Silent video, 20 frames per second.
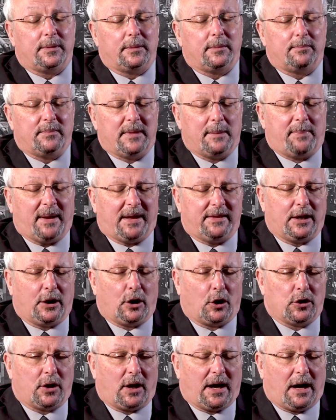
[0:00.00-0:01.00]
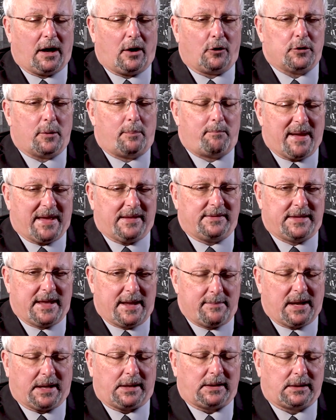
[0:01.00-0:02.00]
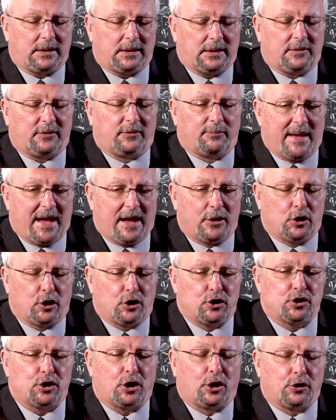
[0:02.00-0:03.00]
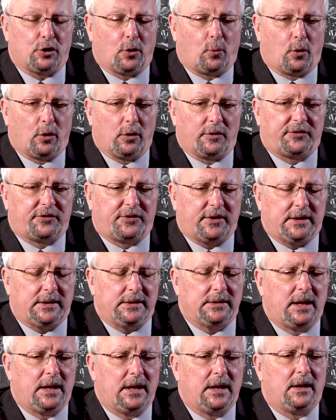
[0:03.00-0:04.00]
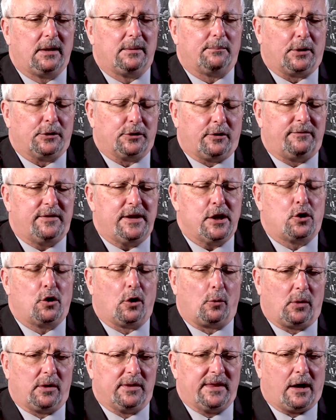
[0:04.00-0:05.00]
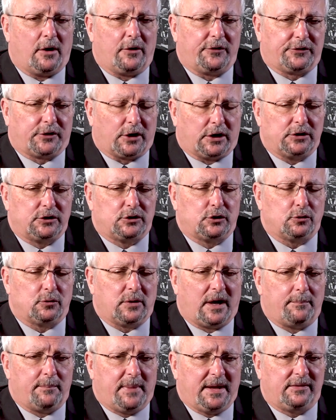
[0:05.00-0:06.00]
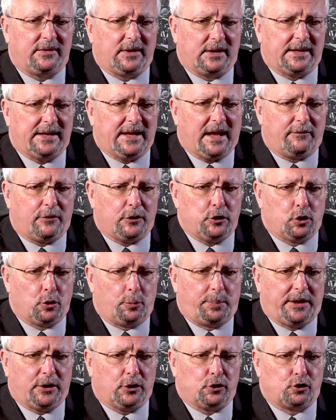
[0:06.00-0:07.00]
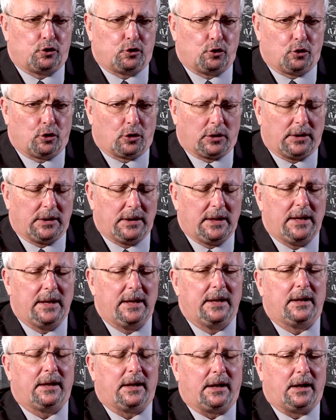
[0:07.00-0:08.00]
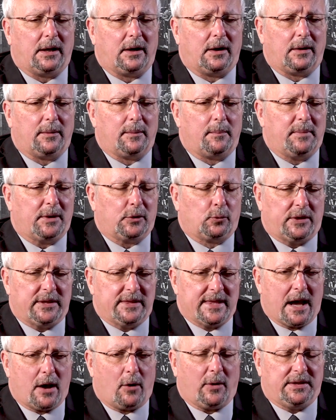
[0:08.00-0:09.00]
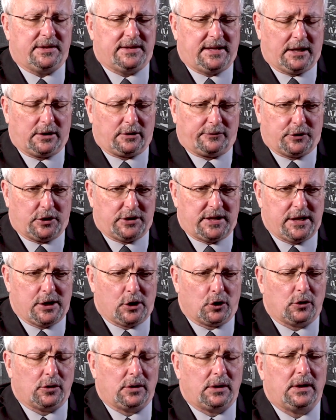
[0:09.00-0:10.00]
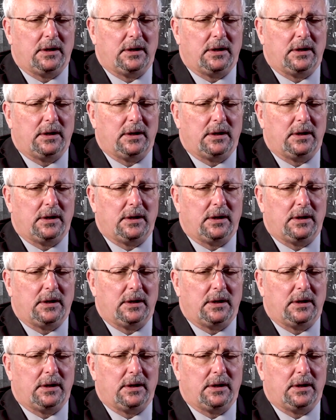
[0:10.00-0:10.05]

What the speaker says: depending on how the pandemic is managed on the world scene. But the vehicle will now start to basically have a European tour between now and the end of the year